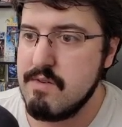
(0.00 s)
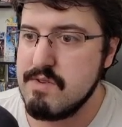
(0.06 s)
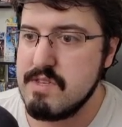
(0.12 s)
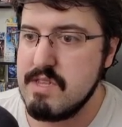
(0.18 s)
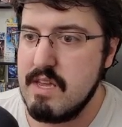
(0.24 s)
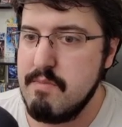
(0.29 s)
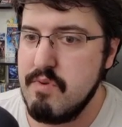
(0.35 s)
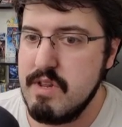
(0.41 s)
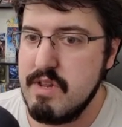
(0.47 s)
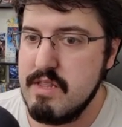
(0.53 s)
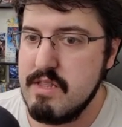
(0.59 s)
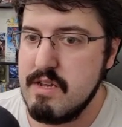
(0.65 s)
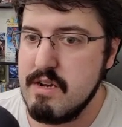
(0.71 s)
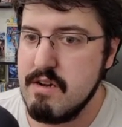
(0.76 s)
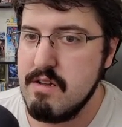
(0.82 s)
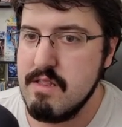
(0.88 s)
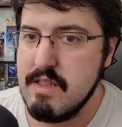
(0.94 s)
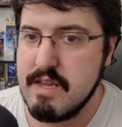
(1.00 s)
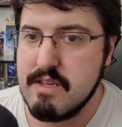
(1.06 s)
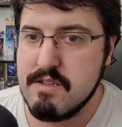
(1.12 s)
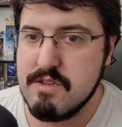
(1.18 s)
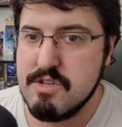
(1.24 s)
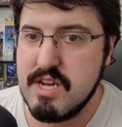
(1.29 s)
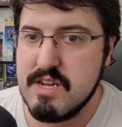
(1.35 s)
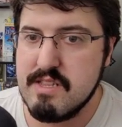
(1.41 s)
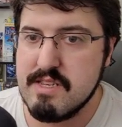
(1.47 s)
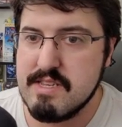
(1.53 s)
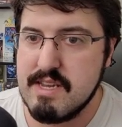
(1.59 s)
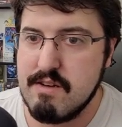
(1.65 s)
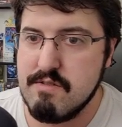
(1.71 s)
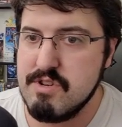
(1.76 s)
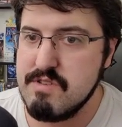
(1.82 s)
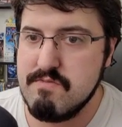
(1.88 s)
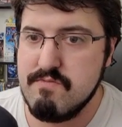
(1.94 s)
they put in there, like, check this
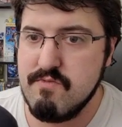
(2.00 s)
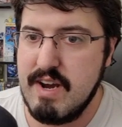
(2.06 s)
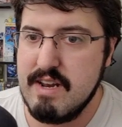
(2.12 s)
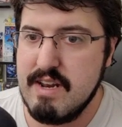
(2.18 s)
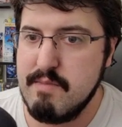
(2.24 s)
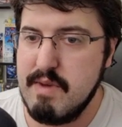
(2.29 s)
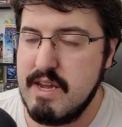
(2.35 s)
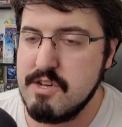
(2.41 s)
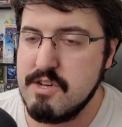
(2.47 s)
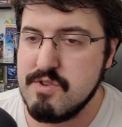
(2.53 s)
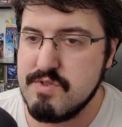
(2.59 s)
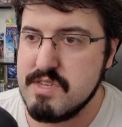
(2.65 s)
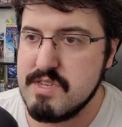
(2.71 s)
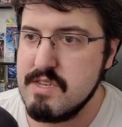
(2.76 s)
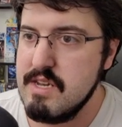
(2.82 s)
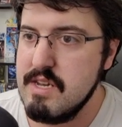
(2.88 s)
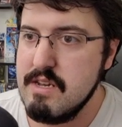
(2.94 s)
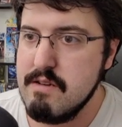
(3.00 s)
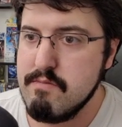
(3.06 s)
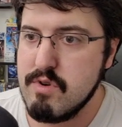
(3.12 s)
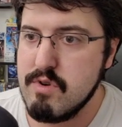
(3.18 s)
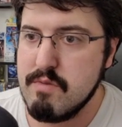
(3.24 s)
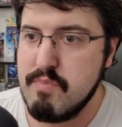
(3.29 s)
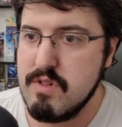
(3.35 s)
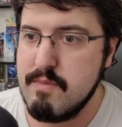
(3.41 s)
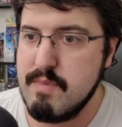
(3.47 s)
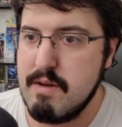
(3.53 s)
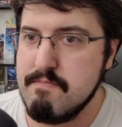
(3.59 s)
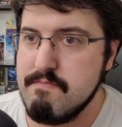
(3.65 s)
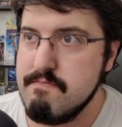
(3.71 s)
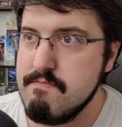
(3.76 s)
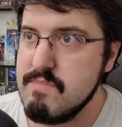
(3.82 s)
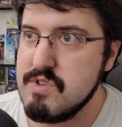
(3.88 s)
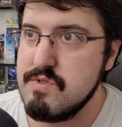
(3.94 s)
out. Just random angels. I'm going to pull them up
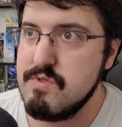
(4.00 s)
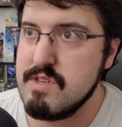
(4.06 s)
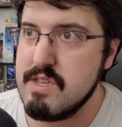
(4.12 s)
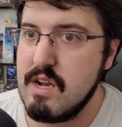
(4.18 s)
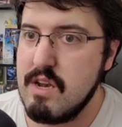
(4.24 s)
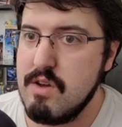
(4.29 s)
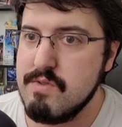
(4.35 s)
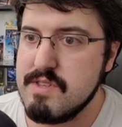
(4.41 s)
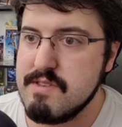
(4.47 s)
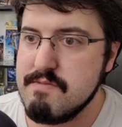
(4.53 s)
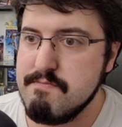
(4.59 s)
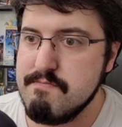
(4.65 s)
as soon as it loads.